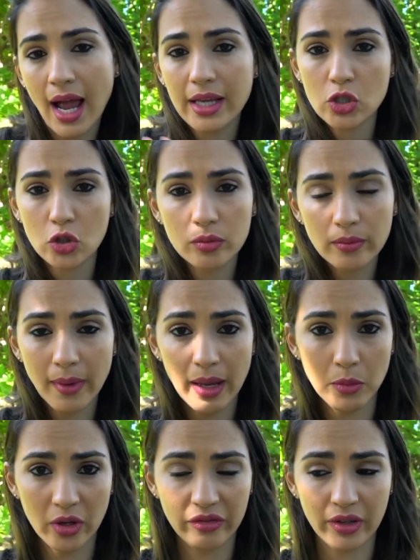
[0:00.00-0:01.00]
I told my
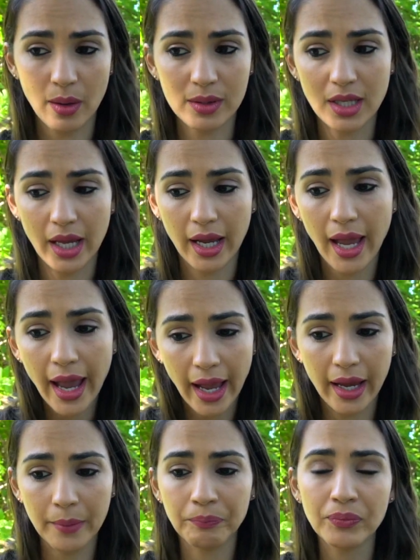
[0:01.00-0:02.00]
boyfriend, I was like,
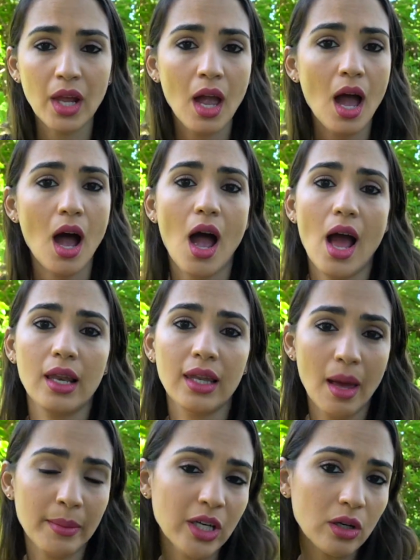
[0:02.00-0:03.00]
hey,
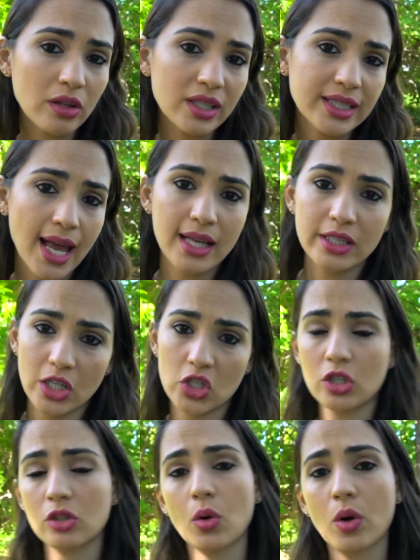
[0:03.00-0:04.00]
let me go to this gas
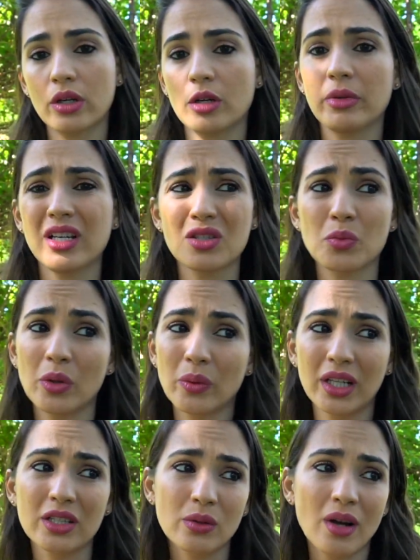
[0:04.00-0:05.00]
station in the corner because we
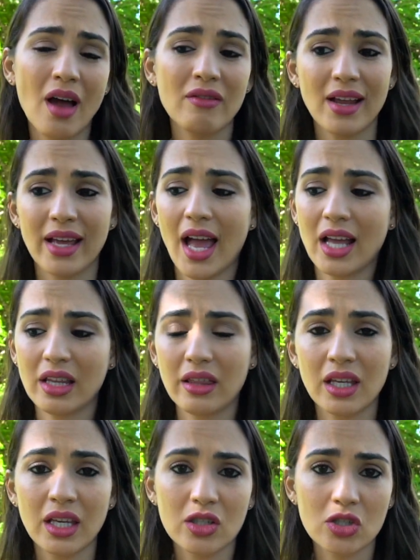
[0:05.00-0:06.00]
really don't have like
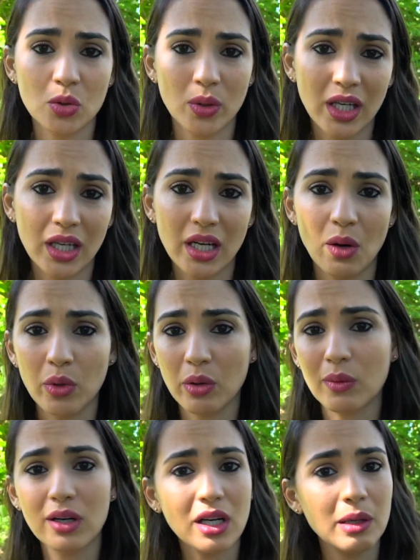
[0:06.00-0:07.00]
anything here to eat and we
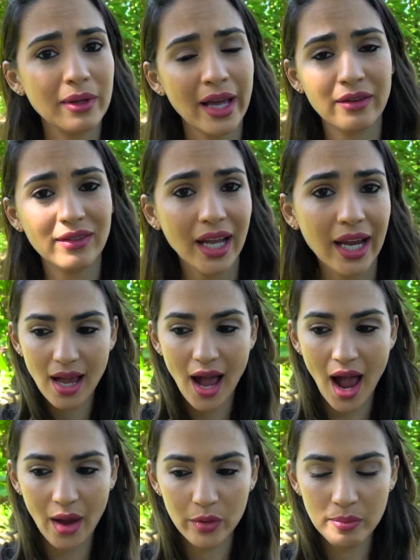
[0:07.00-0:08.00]
woke up kind of late.
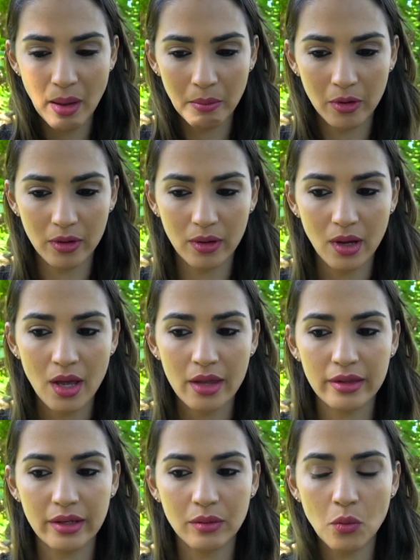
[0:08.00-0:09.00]
I remember
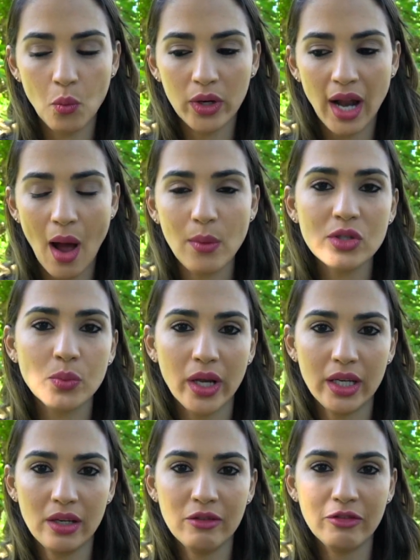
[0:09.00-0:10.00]
that when I was
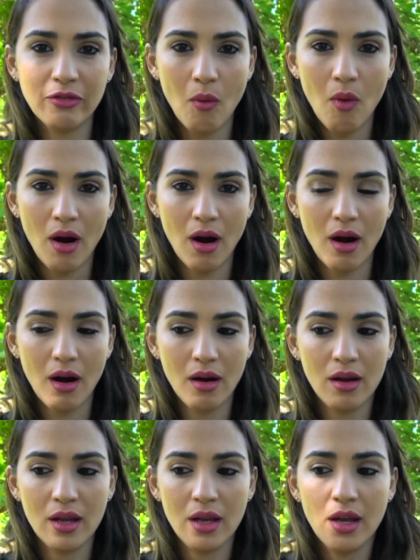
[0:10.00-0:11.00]
waiting for
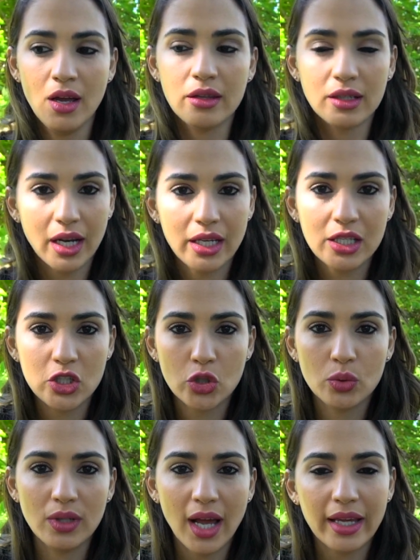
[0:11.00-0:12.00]
the lady
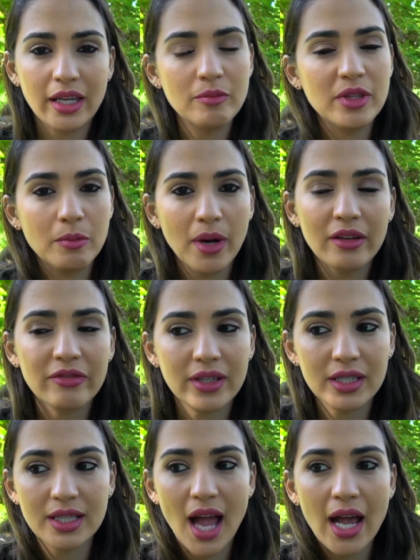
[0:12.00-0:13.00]
to like give me the
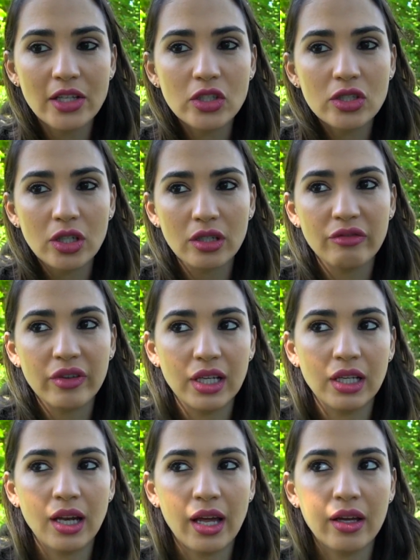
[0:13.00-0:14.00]
breakfast, I just started
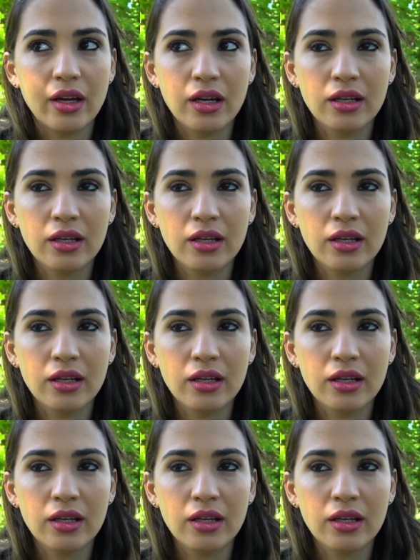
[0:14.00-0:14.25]
feeling like